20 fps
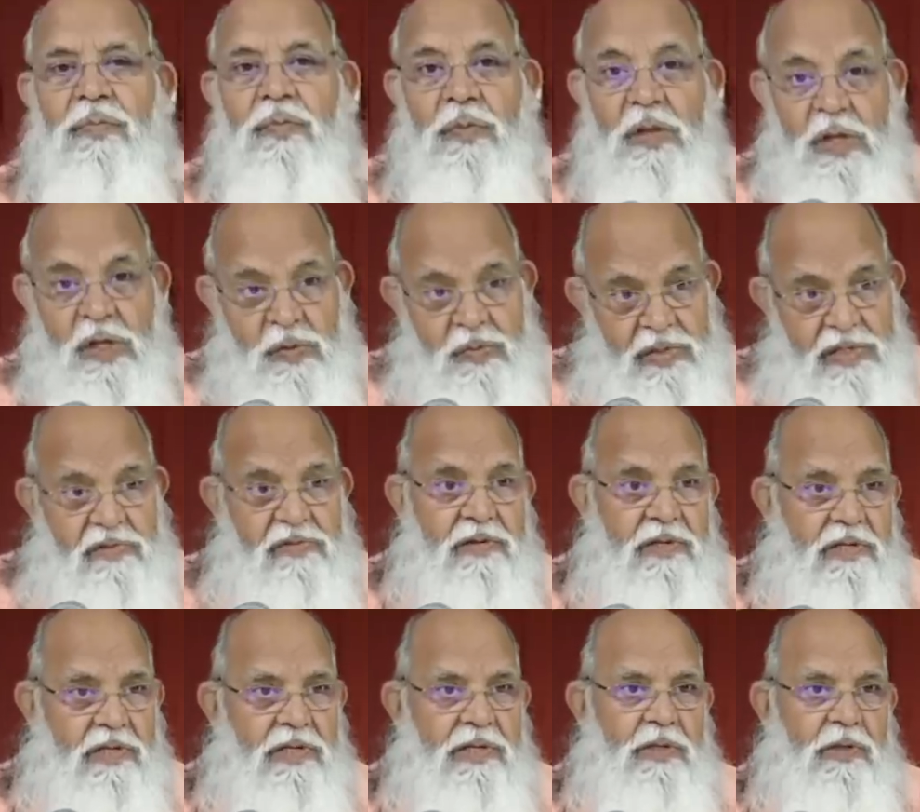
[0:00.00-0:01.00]
This much
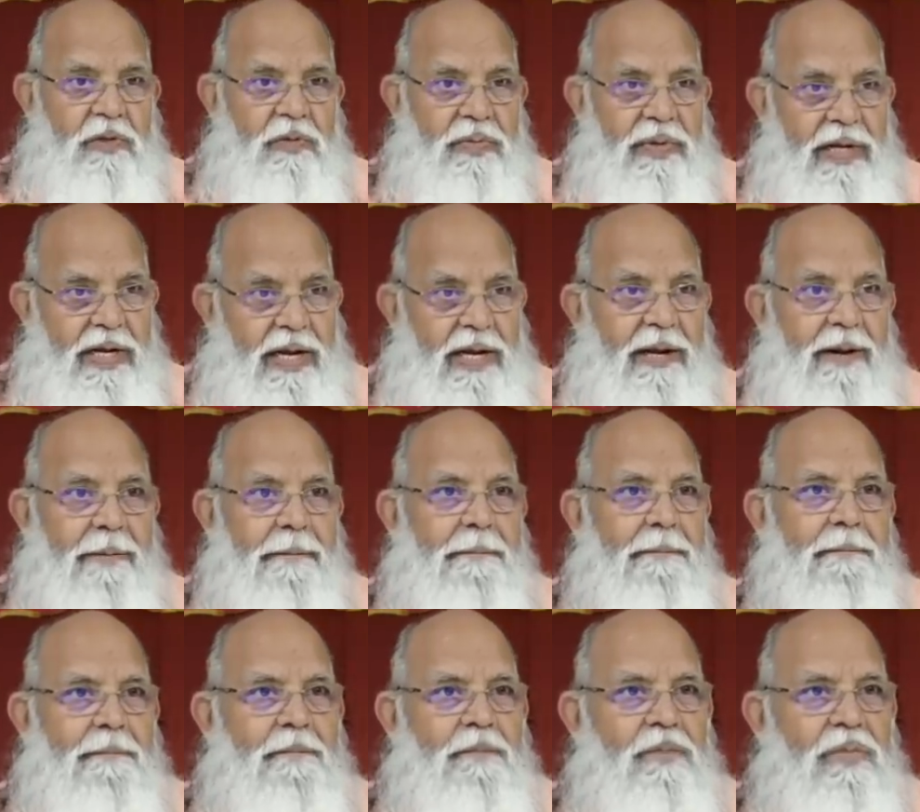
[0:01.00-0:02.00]
water you mean?
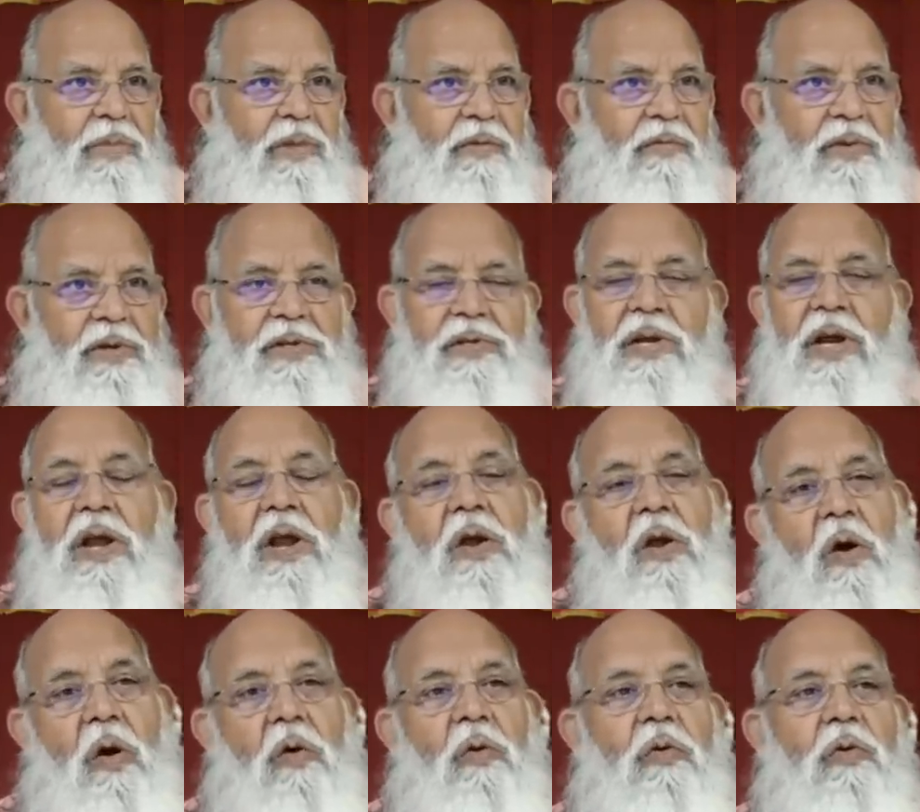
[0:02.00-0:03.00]
He said
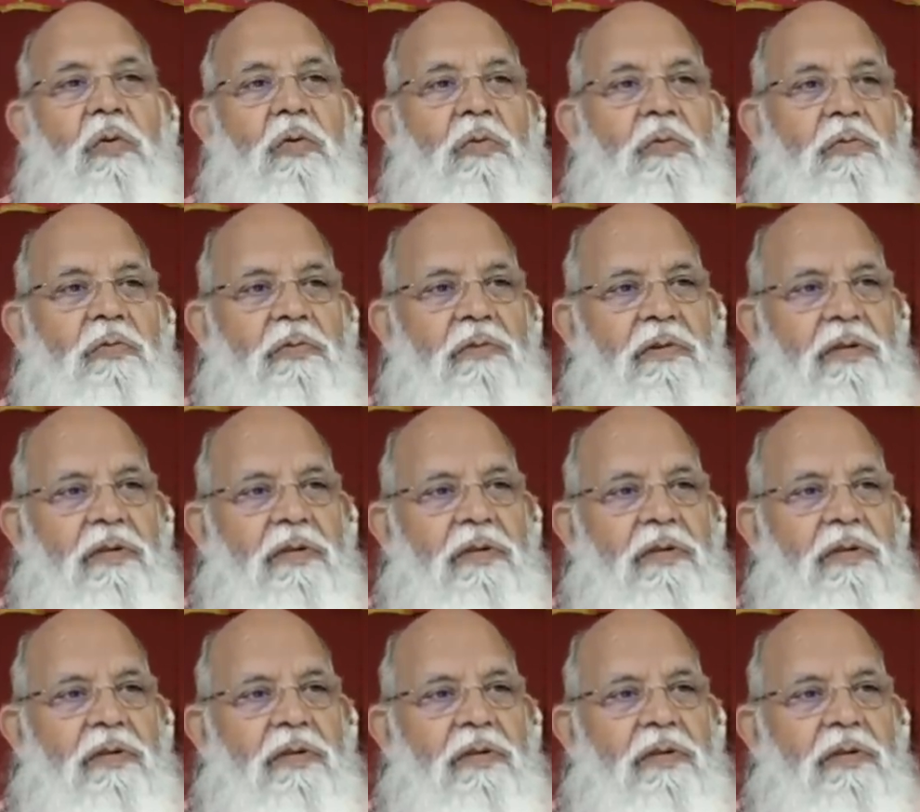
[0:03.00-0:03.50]
no.